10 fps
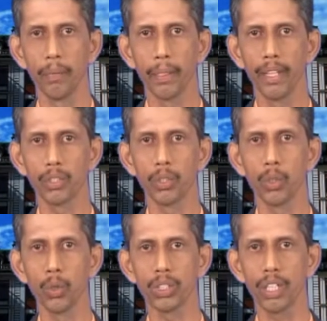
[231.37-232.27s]
is to
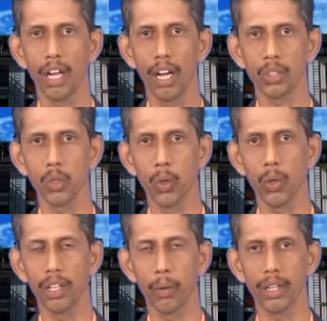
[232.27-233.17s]
use as low
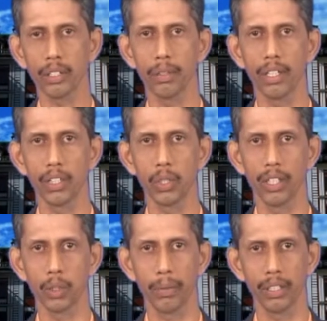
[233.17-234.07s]
a water cement ratio
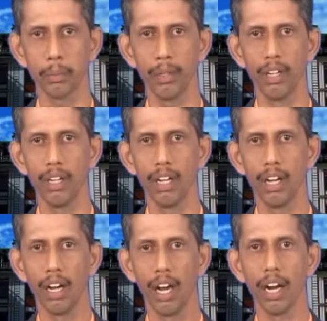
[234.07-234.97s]
as possible,
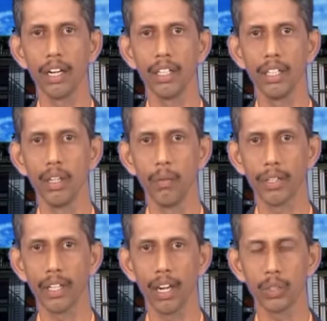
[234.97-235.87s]
and we
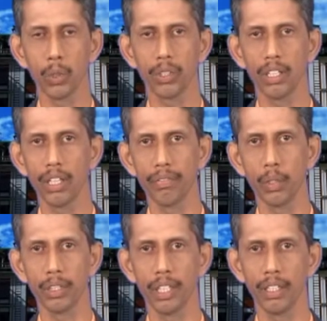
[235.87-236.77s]
can also think of
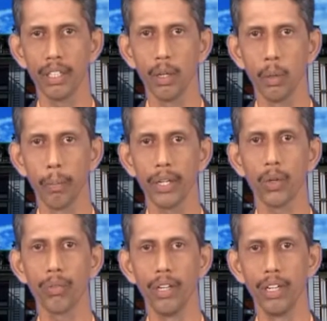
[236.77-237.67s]
using
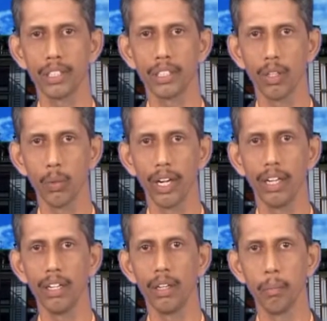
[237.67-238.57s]
microfillers
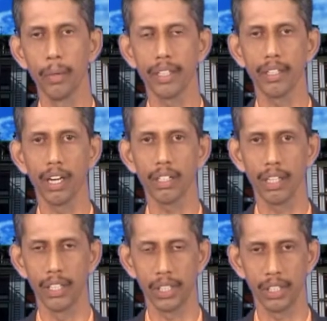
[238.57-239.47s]
while making
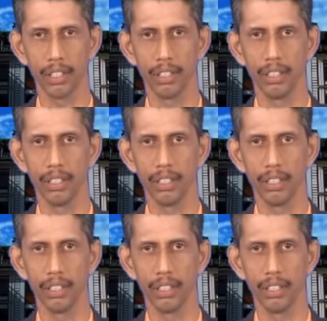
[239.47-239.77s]
concrete.